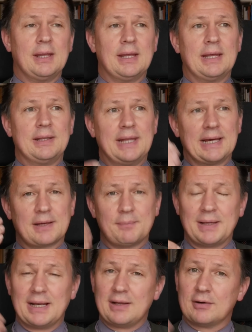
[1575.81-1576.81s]
And there could
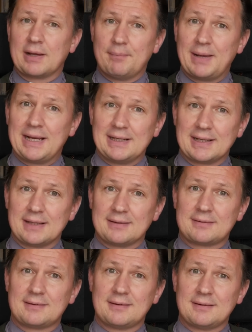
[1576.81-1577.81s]
be a little campaign
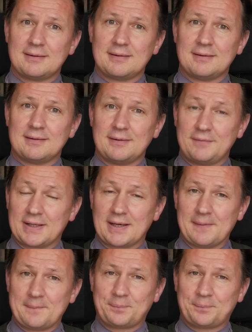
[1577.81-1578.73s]
against the vicar,